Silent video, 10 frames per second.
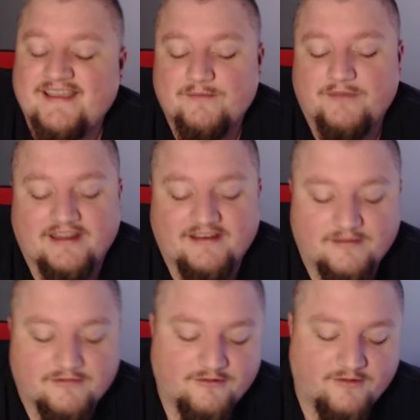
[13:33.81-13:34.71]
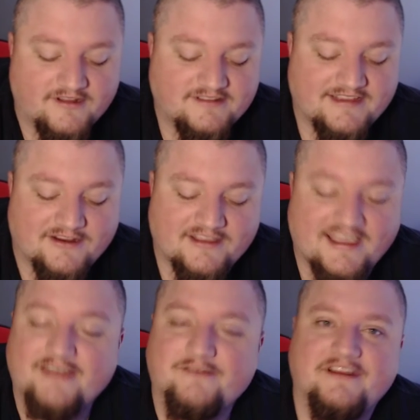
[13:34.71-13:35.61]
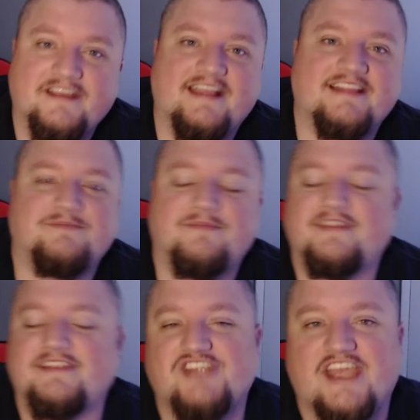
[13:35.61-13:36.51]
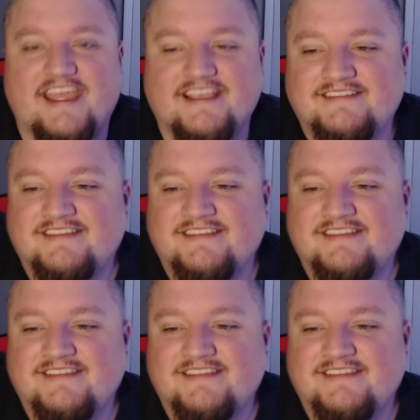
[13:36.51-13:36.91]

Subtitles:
But at number 1, Derrick Henry against the Jags.